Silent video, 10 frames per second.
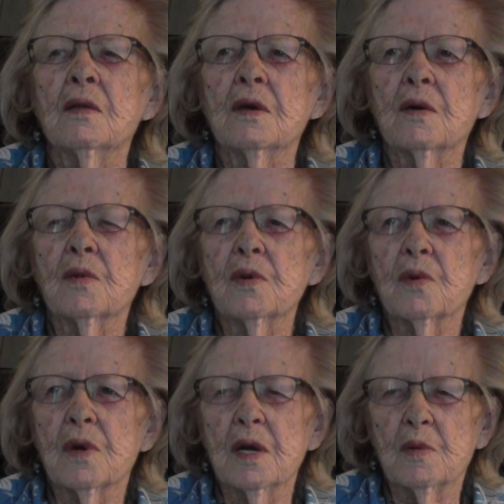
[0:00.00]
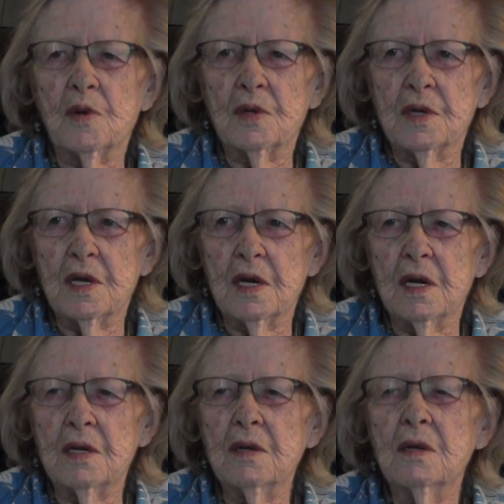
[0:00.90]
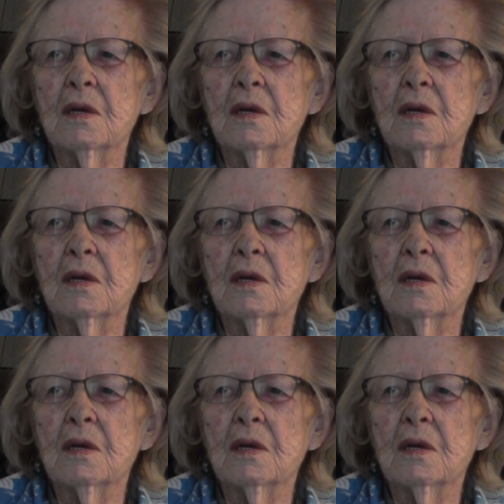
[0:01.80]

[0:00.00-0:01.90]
That we were able to get